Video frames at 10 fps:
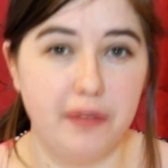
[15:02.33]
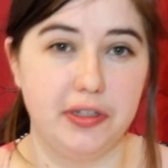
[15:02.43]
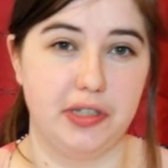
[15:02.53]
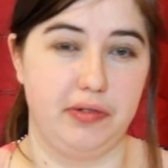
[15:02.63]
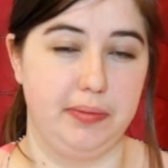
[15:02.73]
the
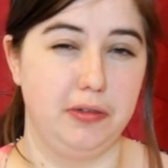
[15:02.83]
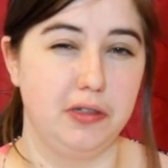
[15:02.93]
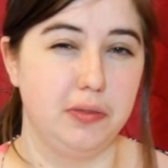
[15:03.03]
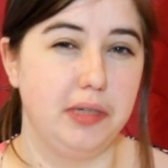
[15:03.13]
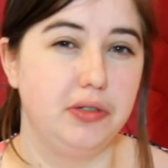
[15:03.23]

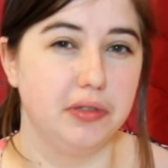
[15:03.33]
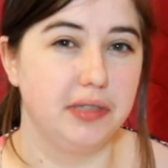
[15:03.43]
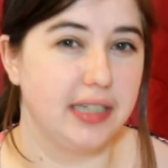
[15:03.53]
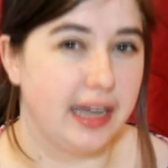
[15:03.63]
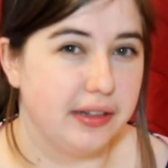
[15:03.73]
scribbles we drew
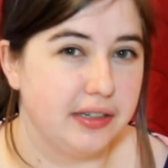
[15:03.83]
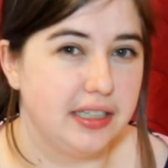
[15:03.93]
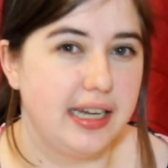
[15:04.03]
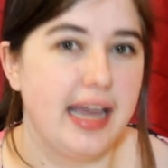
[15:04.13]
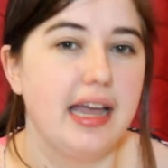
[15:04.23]
together
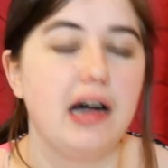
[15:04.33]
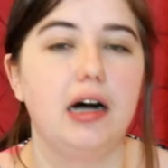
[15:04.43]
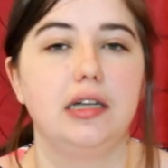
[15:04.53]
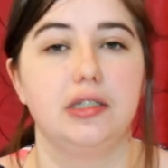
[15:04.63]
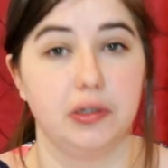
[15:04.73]
today
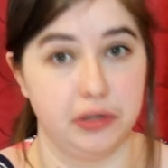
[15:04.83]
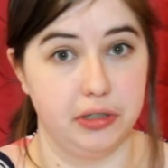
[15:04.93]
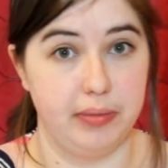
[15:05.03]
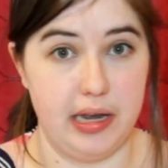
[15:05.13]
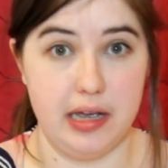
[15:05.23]
on social
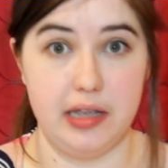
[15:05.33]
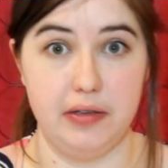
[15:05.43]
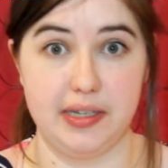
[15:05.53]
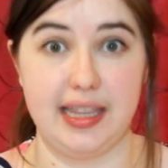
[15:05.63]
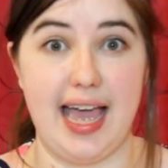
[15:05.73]
media
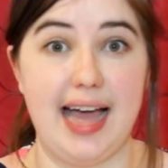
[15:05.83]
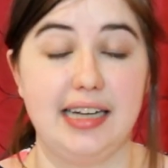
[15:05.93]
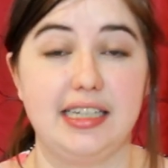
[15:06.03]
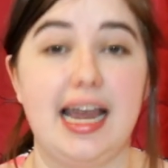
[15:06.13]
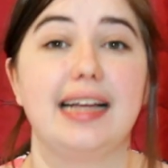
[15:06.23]
using the
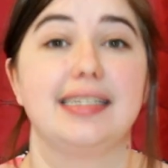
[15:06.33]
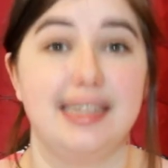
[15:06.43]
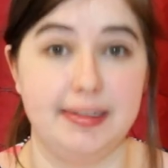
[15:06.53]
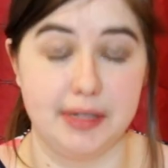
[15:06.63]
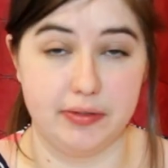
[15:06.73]
hashtag
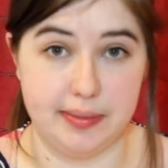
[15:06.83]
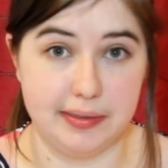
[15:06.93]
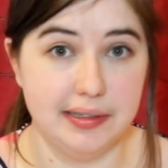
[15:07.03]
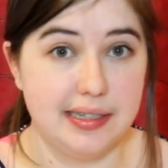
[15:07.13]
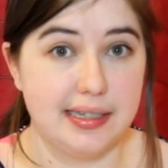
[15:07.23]

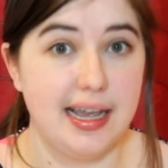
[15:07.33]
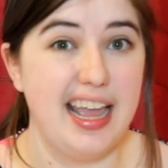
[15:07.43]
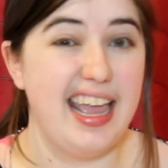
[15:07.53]
SteenScribbles.